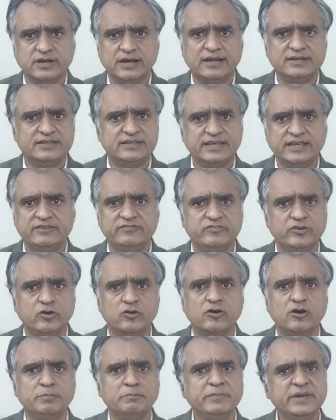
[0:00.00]
and then
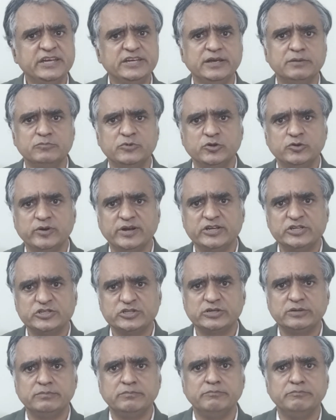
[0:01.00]
we've got medium
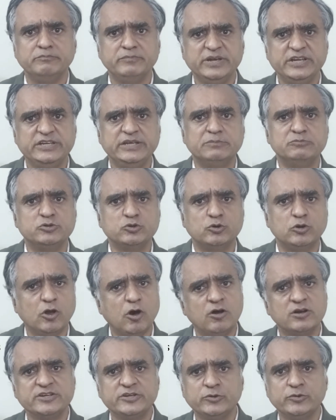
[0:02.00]
duration, medium to
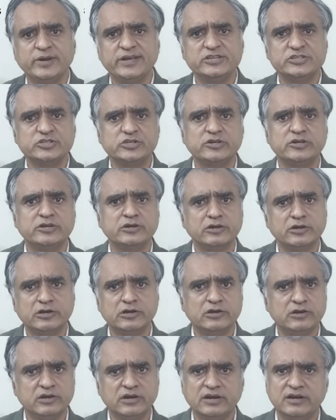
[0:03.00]
long duration,
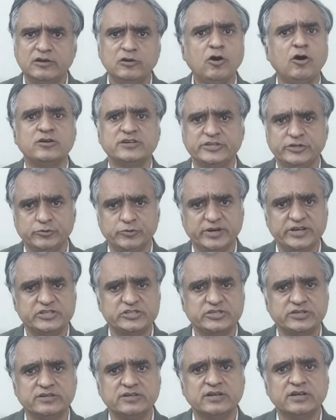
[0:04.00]
long
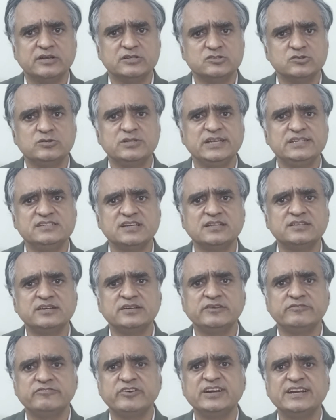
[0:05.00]
duration. So these are the
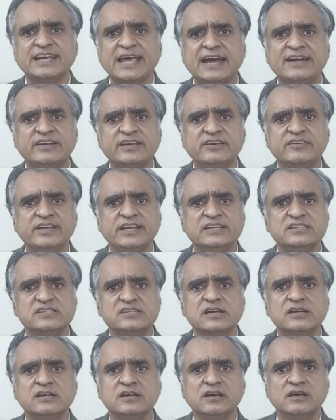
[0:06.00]
different
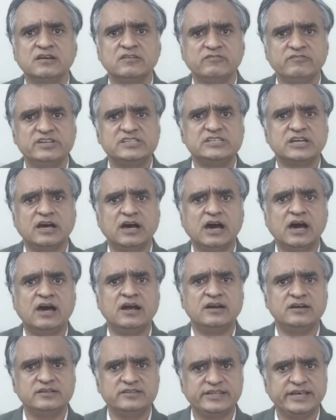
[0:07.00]
categories which
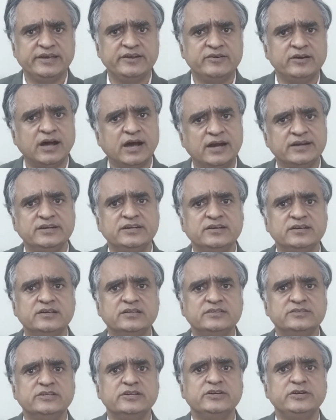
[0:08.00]
are there
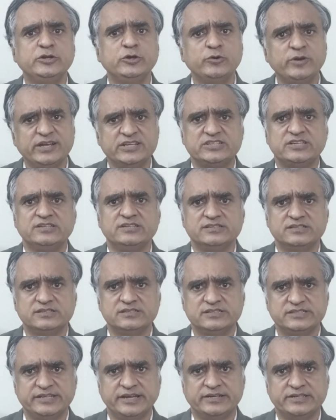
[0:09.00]
under the
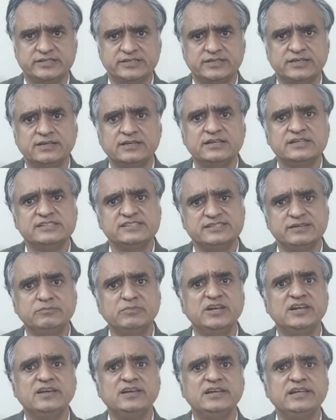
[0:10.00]
duration set.
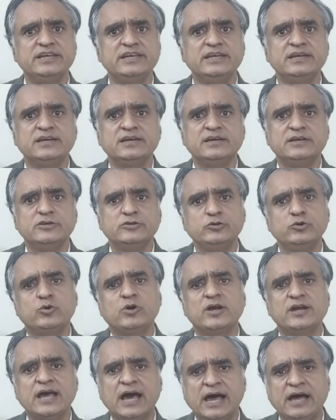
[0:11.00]
Similarly, you
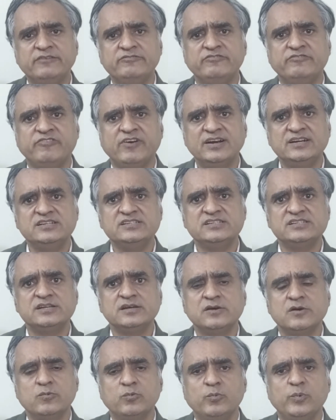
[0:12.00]
could have funds
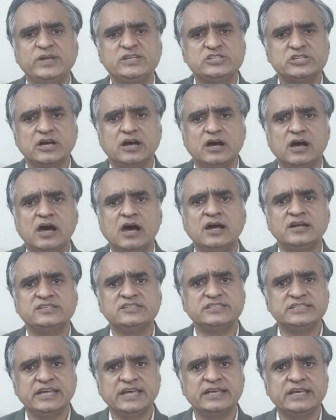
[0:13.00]
which
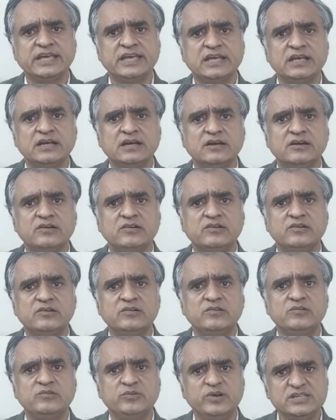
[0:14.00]
are taking
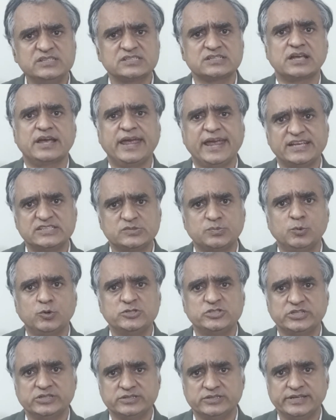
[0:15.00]
risk
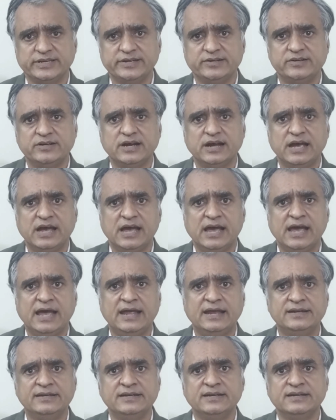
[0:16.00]
exposure there,
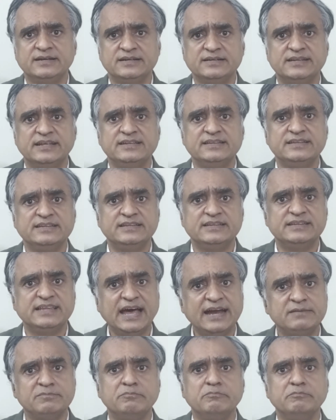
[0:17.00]
and then
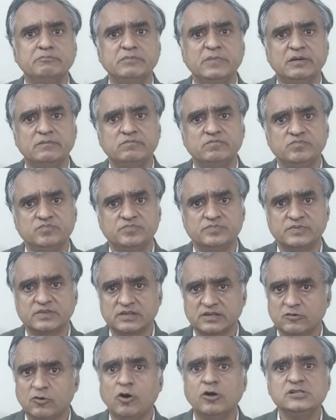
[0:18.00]
that
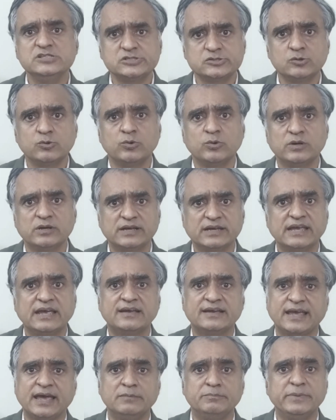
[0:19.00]
also
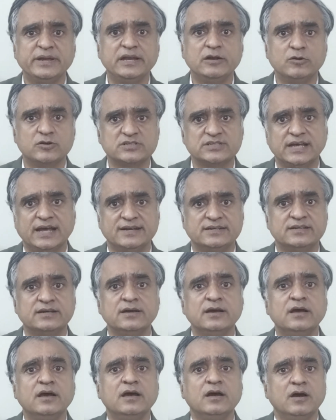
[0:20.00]
can be looked at.
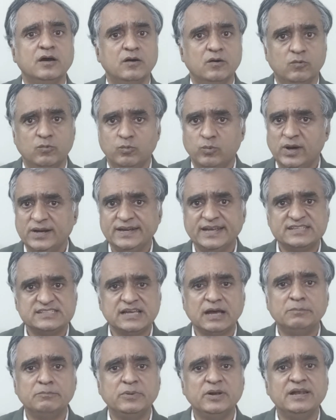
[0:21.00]
One
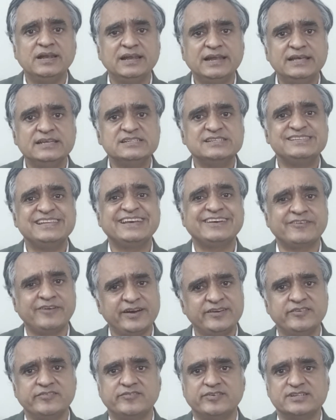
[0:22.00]
example is the
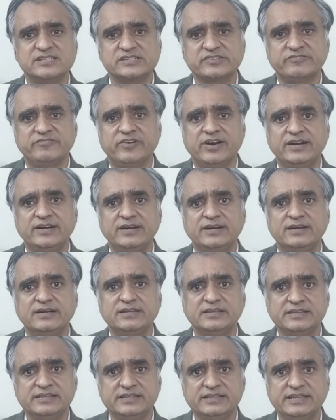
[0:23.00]
credit risk fund.
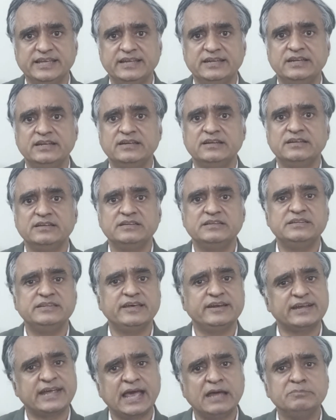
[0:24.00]
Then
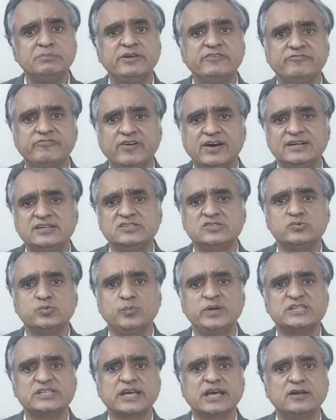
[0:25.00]
there can be funds
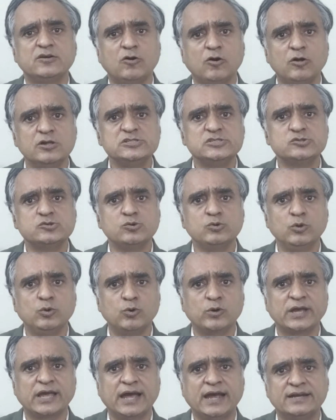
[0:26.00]
which can also
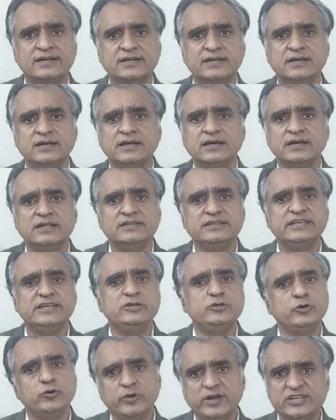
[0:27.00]
look at the
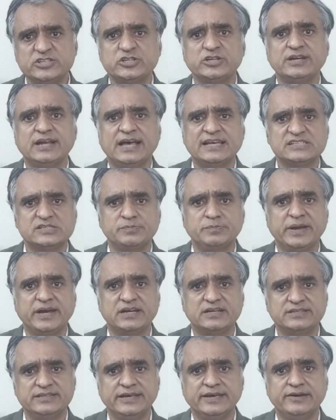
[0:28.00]
duration
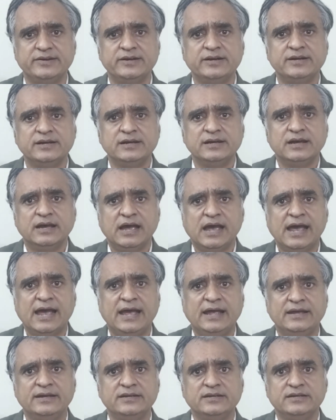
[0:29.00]
aspect there,
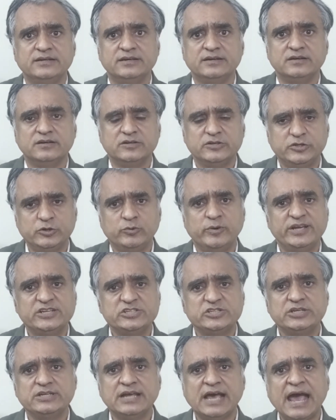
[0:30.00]
and
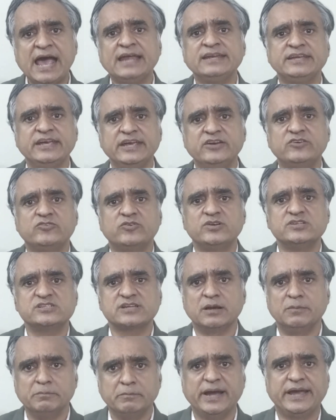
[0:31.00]
duration and
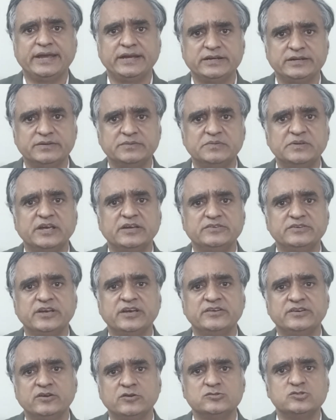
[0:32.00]
interest
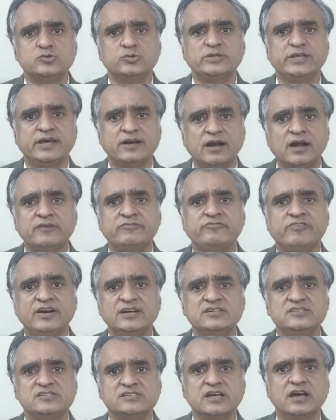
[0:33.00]
combined. So there are
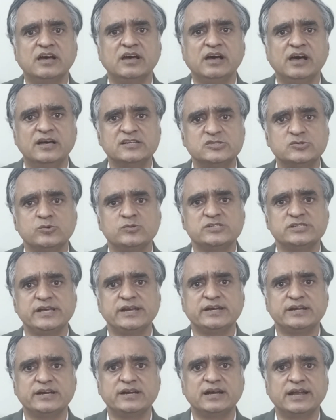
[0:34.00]
funds
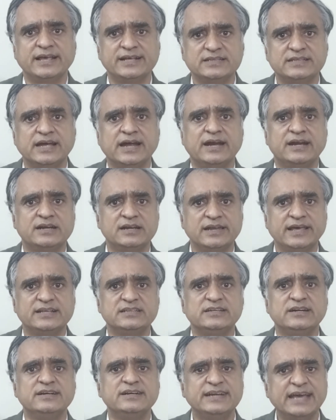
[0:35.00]
associated like that,
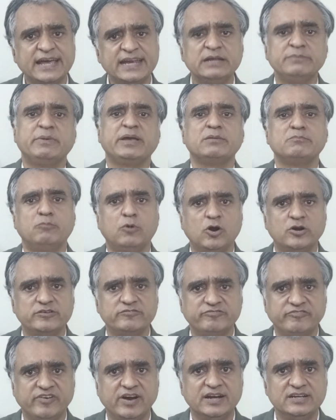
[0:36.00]
like the dynamic
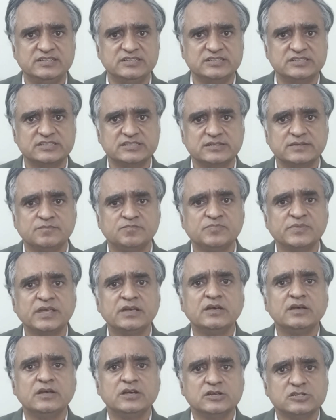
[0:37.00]
bond funds.
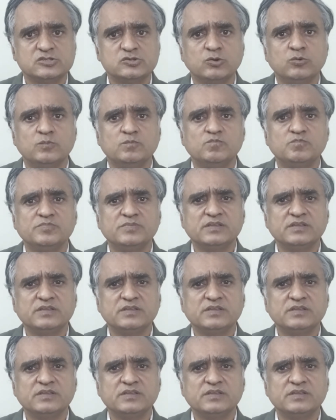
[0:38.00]
So